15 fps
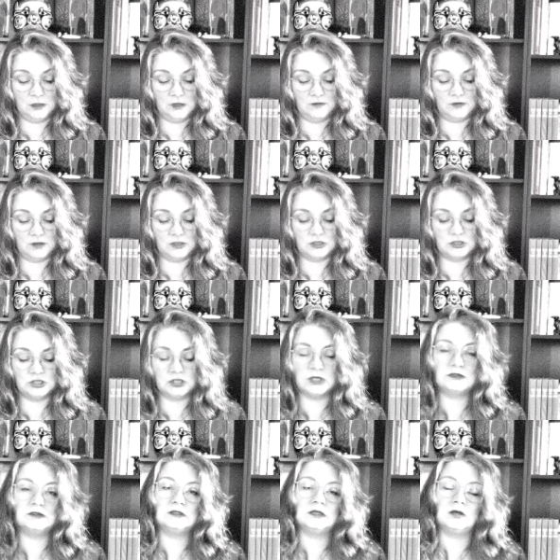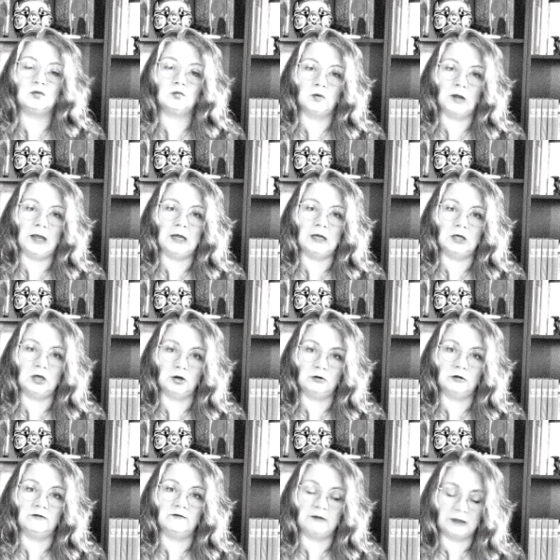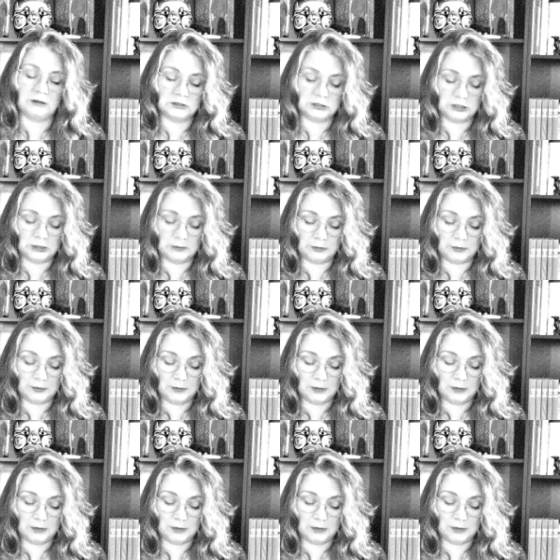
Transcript: If I could just get Ray to go to fellowship